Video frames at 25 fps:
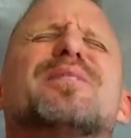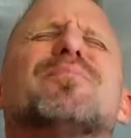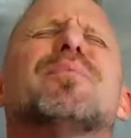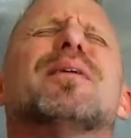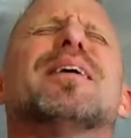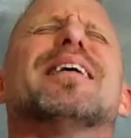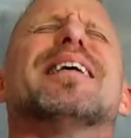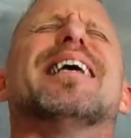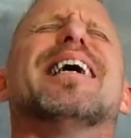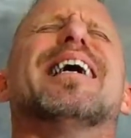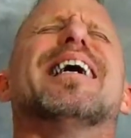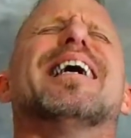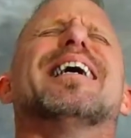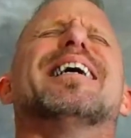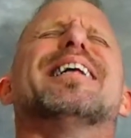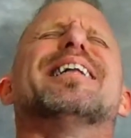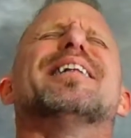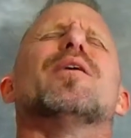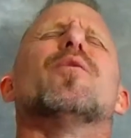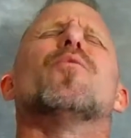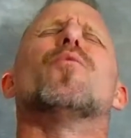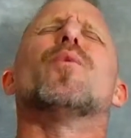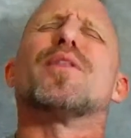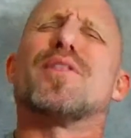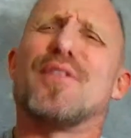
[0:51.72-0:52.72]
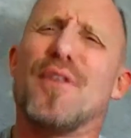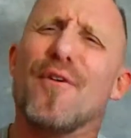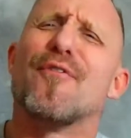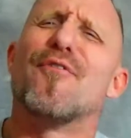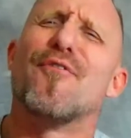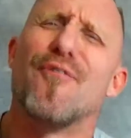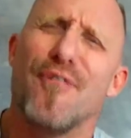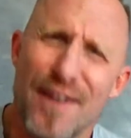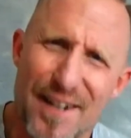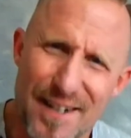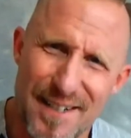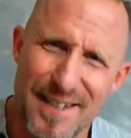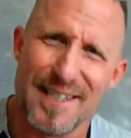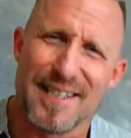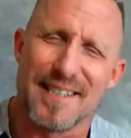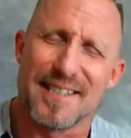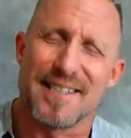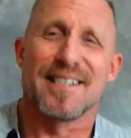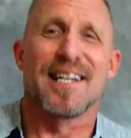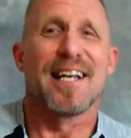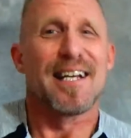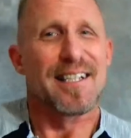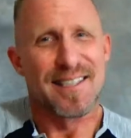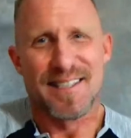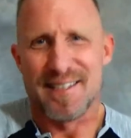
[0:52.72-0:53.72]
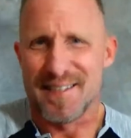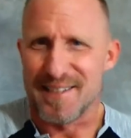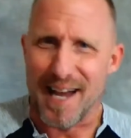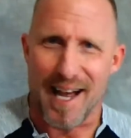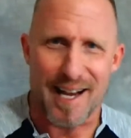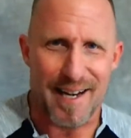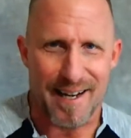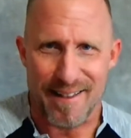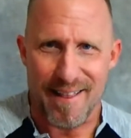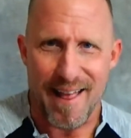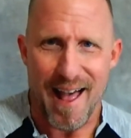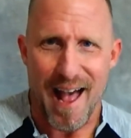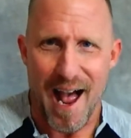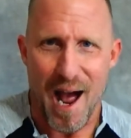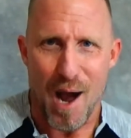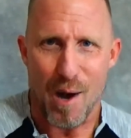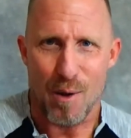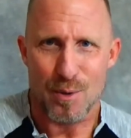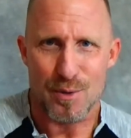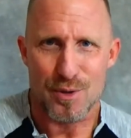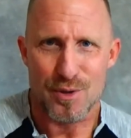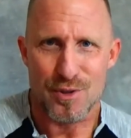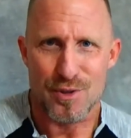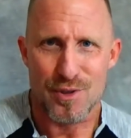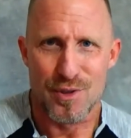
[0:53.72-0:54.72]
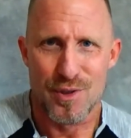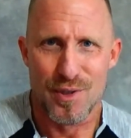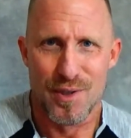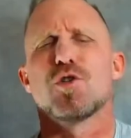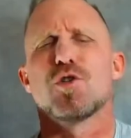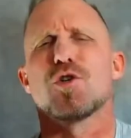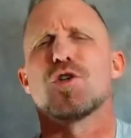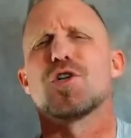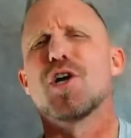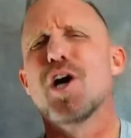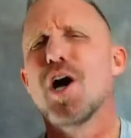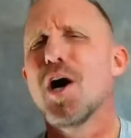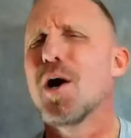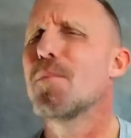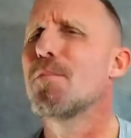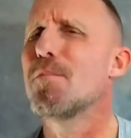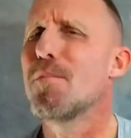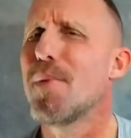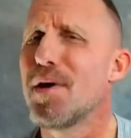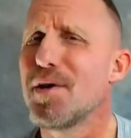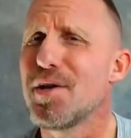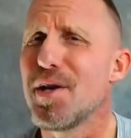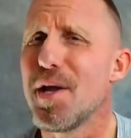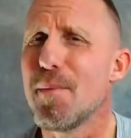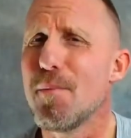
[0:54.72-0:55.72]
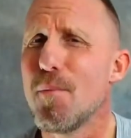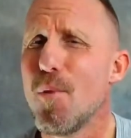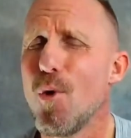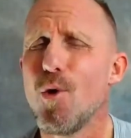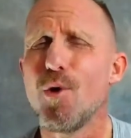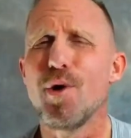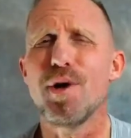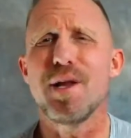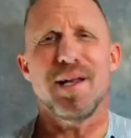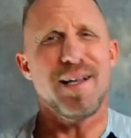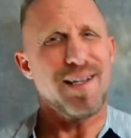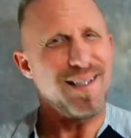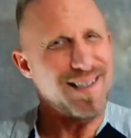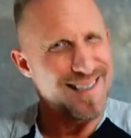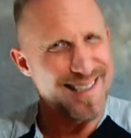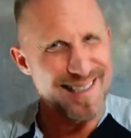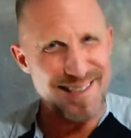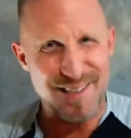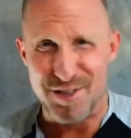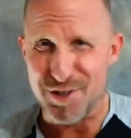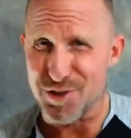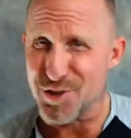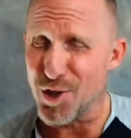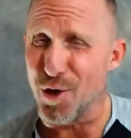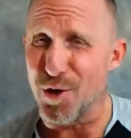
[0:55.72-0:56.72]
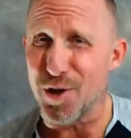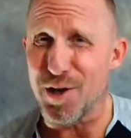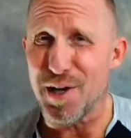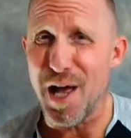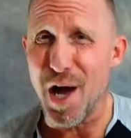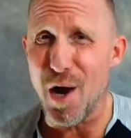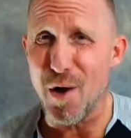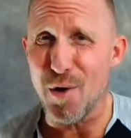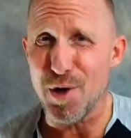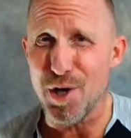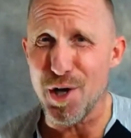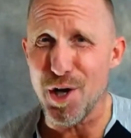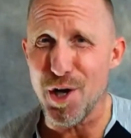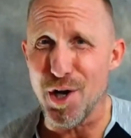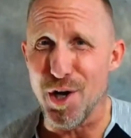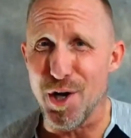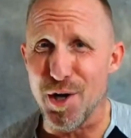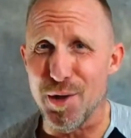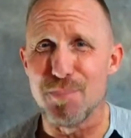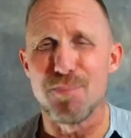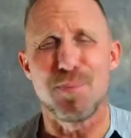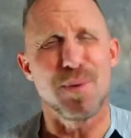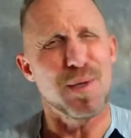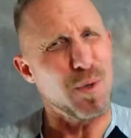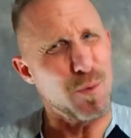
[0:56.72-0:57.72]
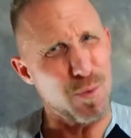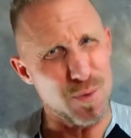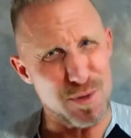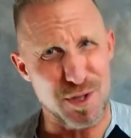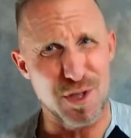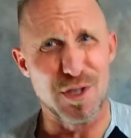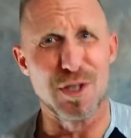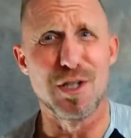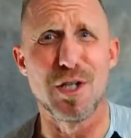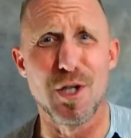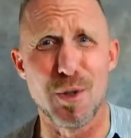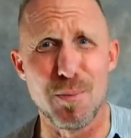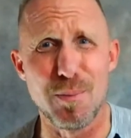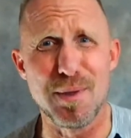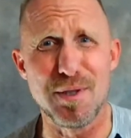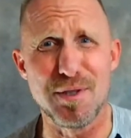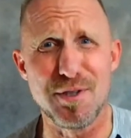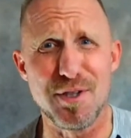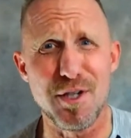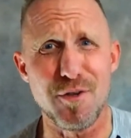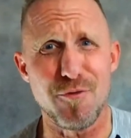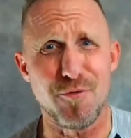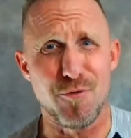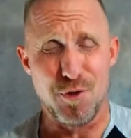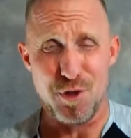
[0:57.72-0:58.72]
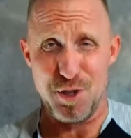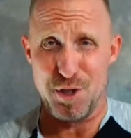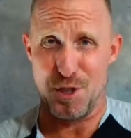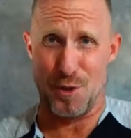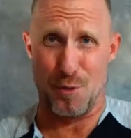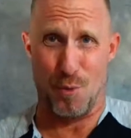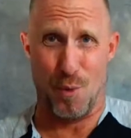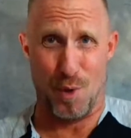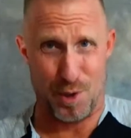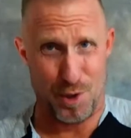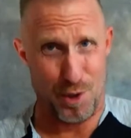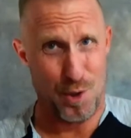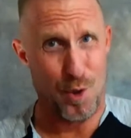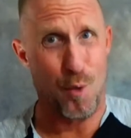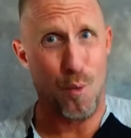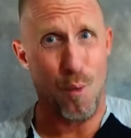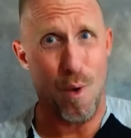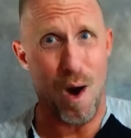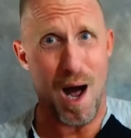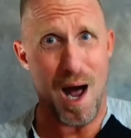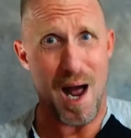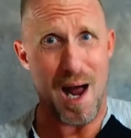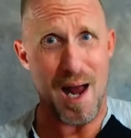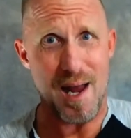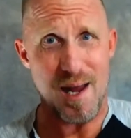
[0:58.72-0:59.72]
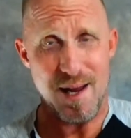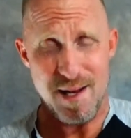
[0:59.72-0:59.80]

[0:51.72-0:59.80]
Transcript: begin with the fitness side of the house. come Monday morning, it started out good, but it was a little bit different. You want to know why?